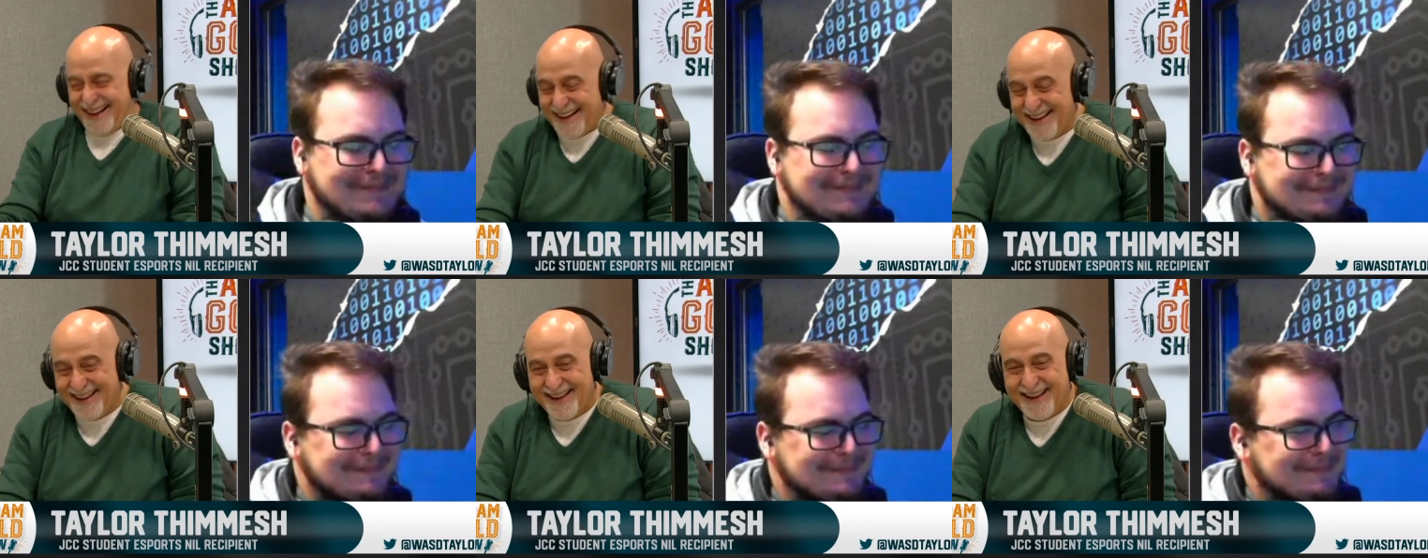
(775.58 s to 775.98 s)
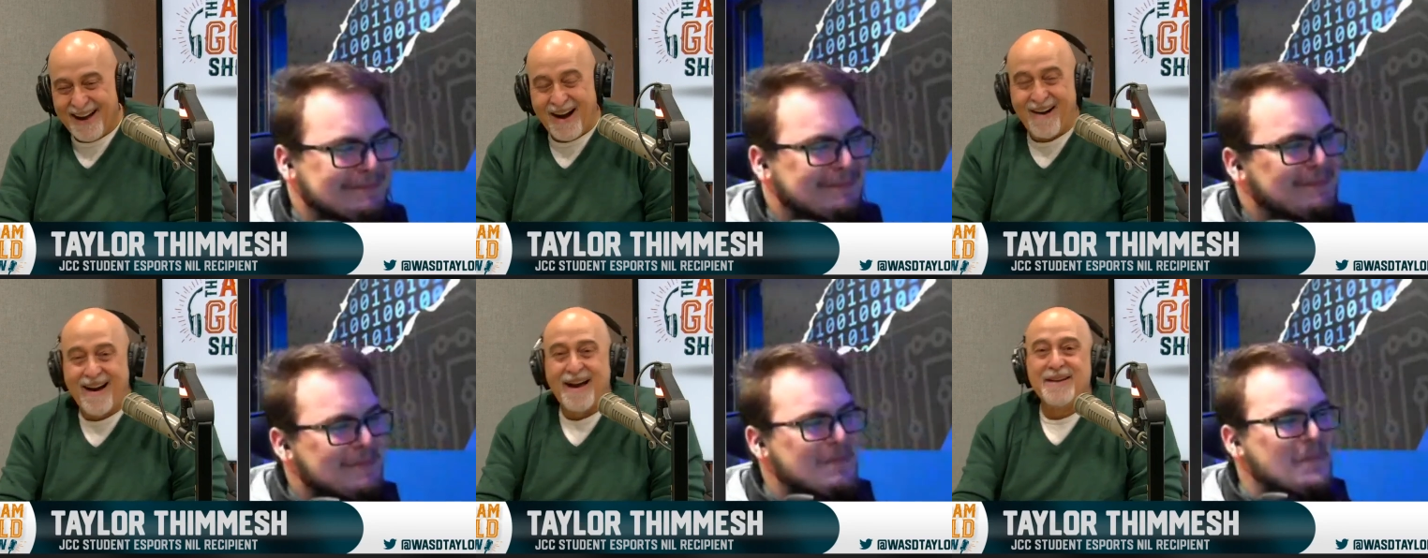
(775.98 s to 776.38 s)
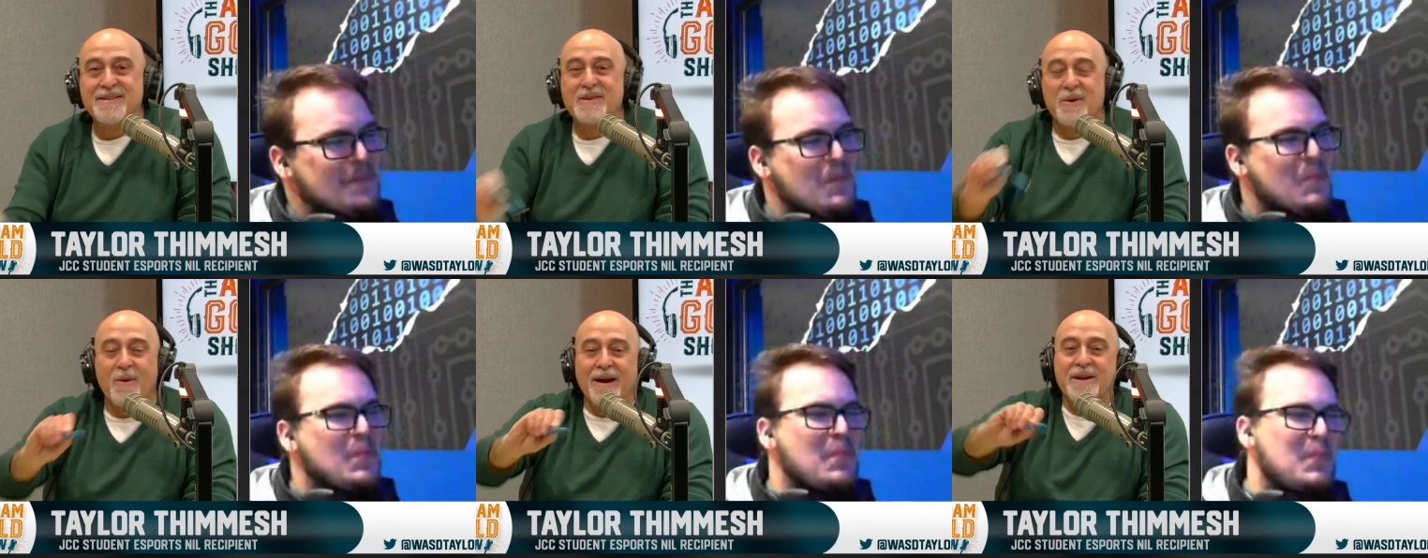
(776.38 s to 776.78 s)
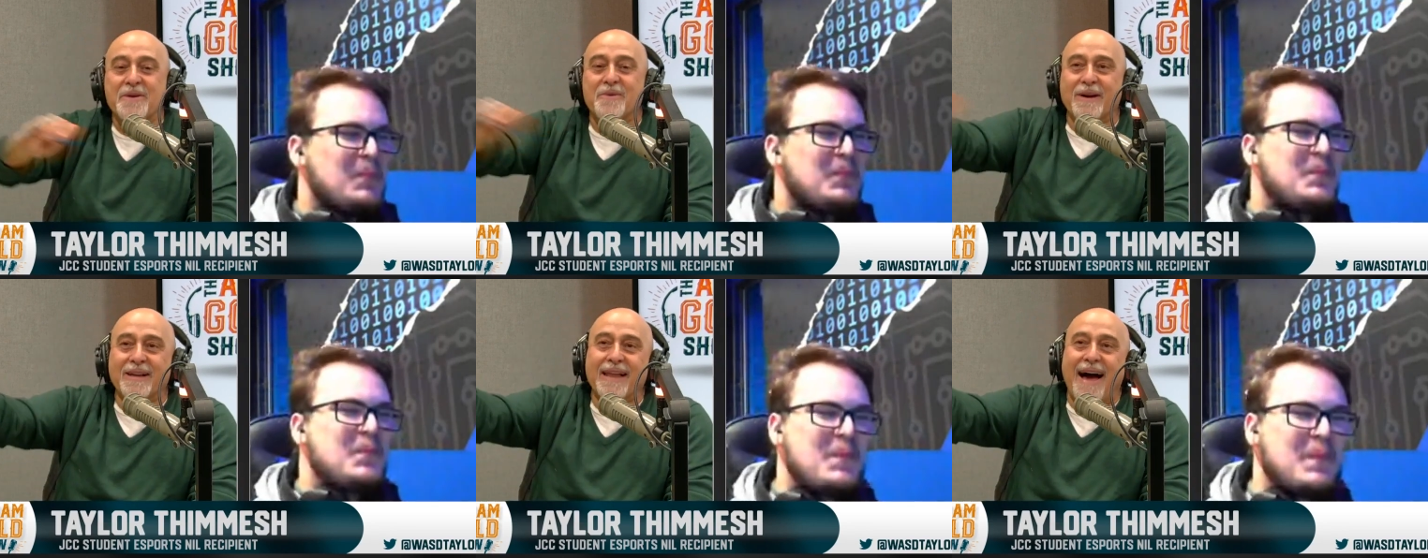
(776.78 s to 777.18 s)
Speaker 1: All right. So when you relax,
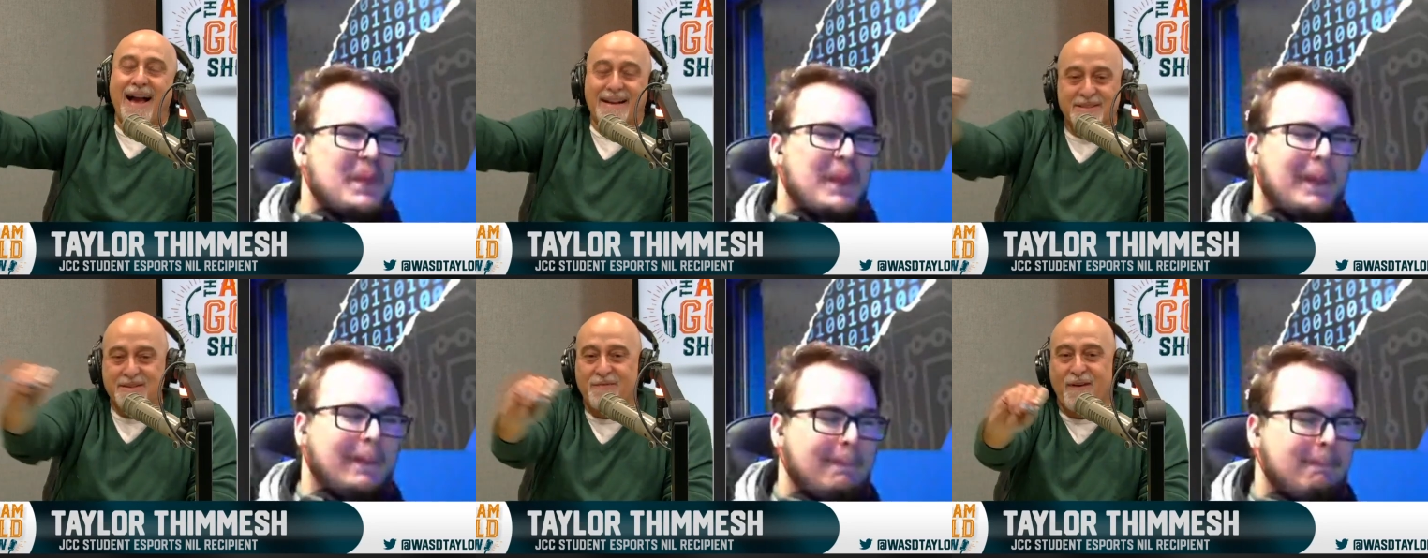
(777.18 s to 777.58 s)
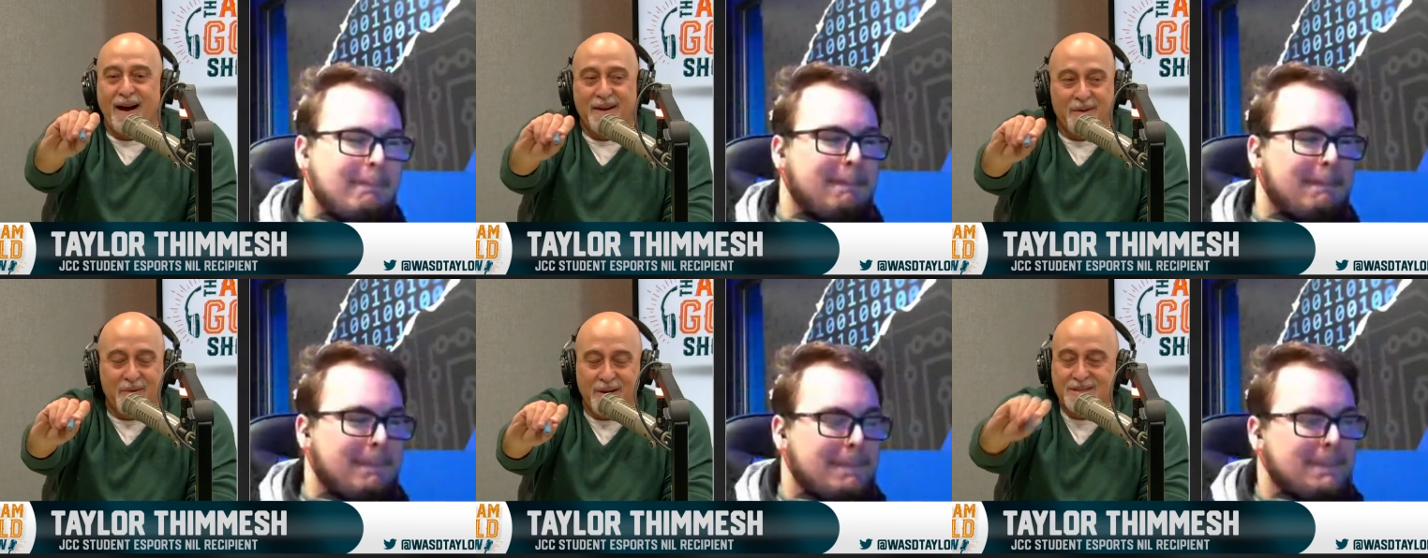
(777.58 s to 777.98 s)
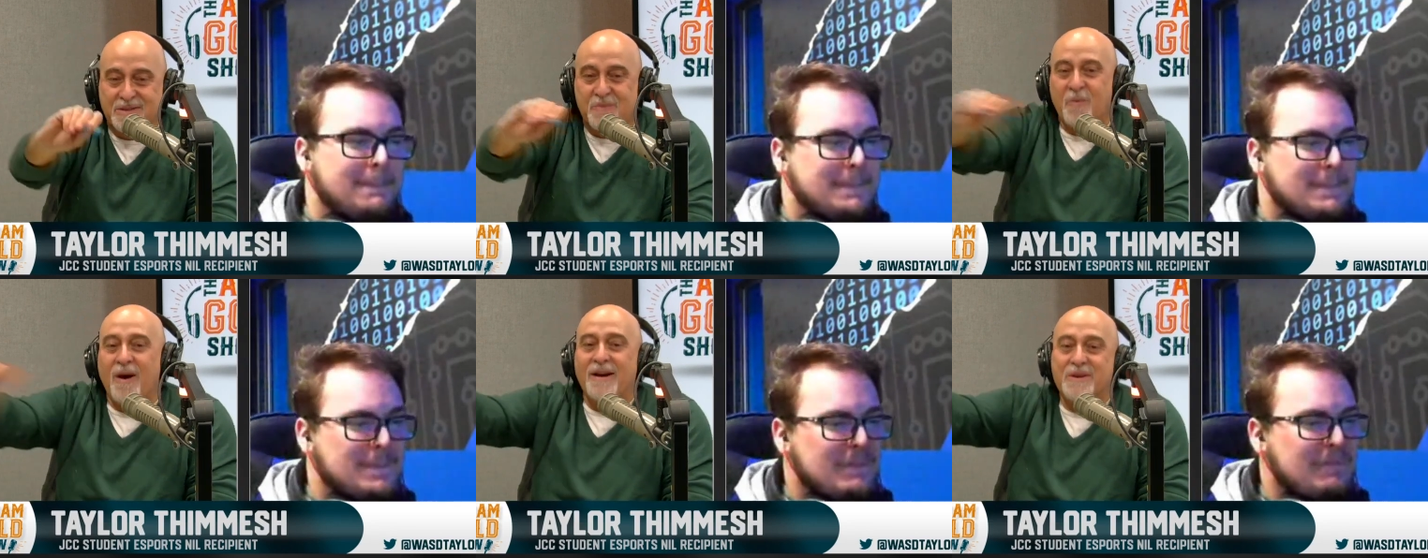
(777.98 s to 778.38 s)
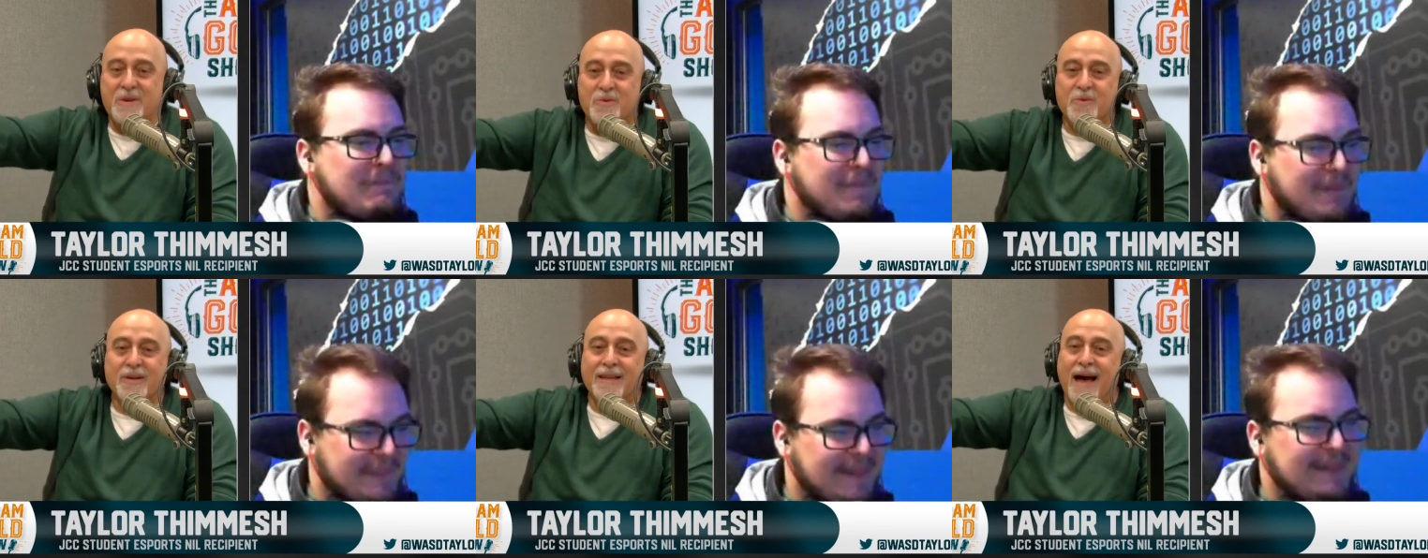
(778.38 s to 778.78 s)
and final question: When you
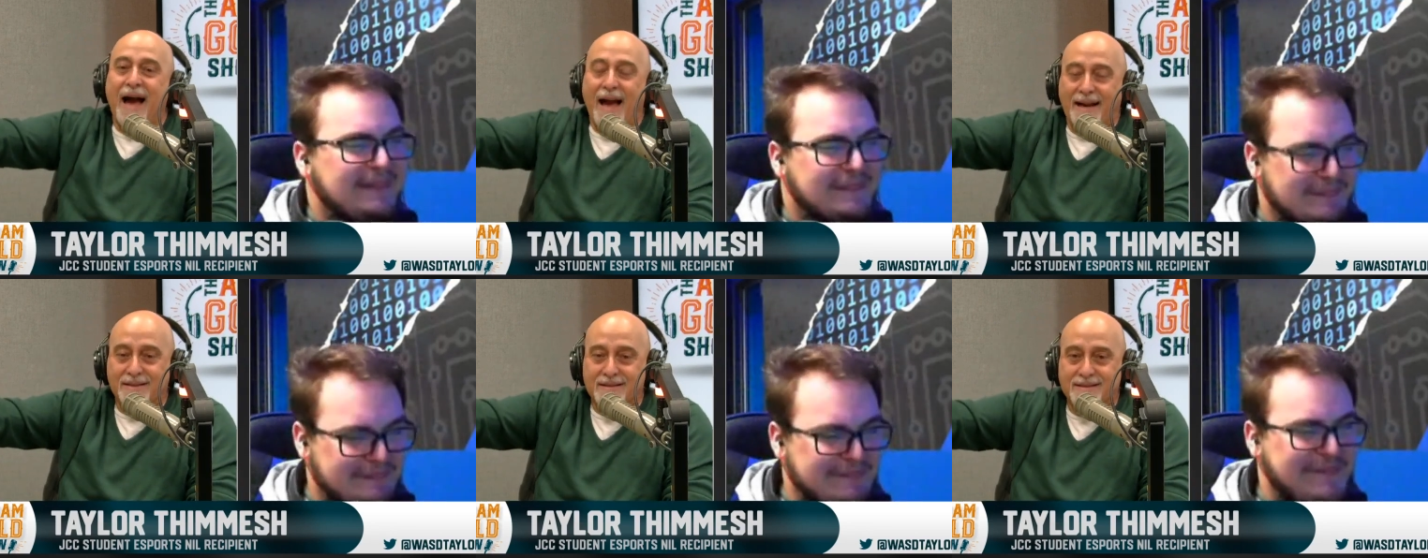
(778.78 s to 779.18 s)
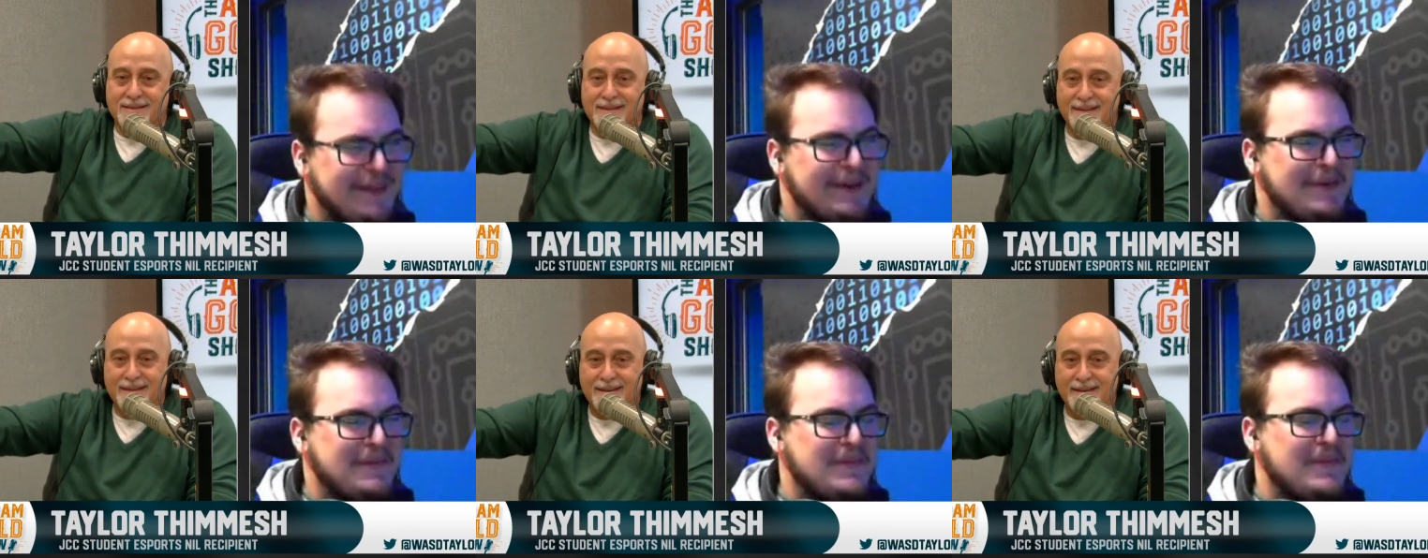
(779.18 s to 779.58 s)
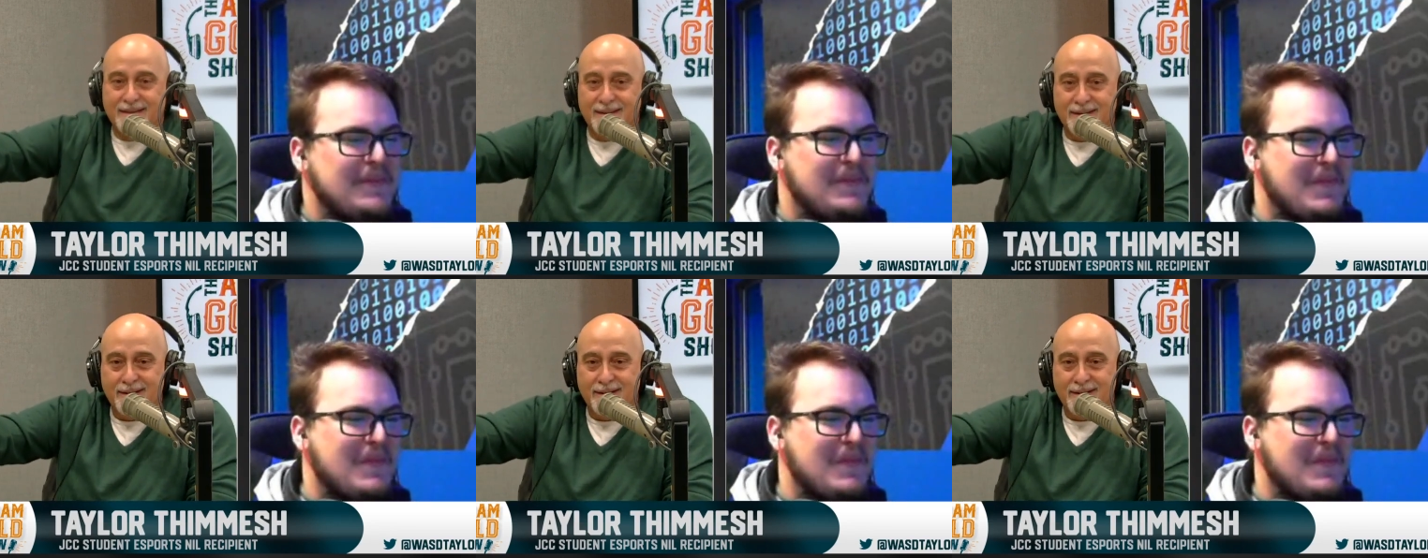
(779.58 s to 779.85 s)
relax, yeah,